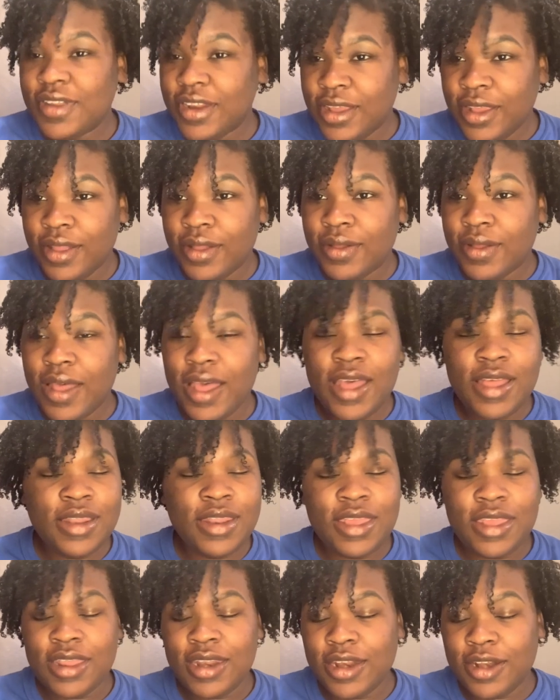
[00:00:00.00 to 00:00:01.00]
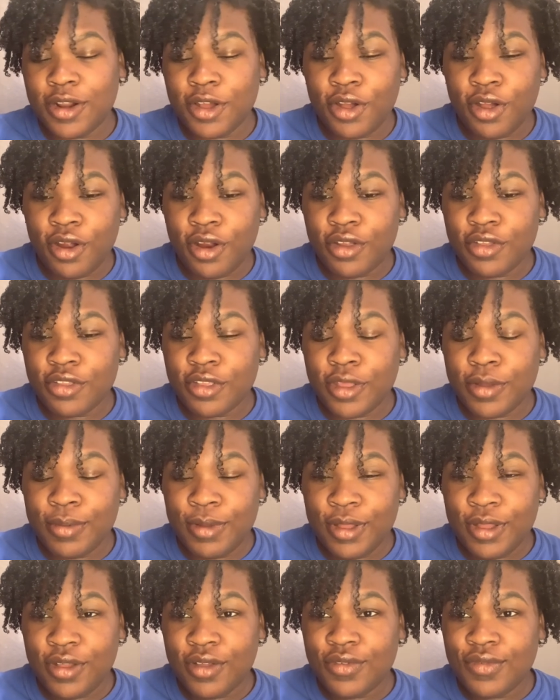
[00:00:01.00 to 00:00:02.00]
video. I'll link it in the cards
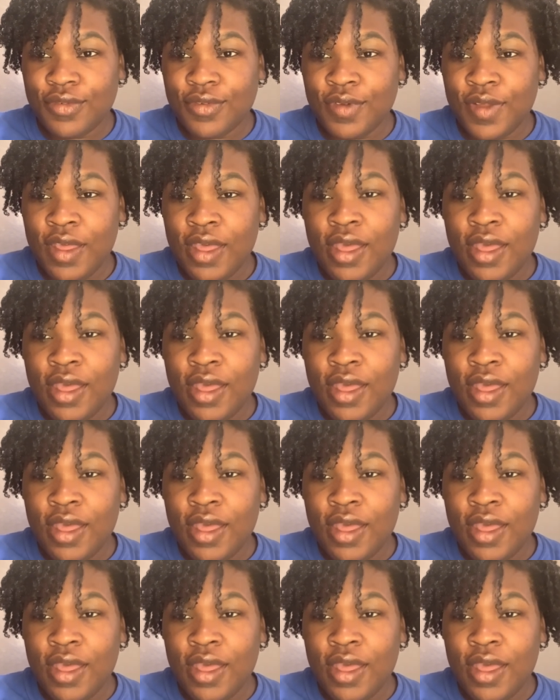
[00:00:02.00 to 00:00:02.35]
above.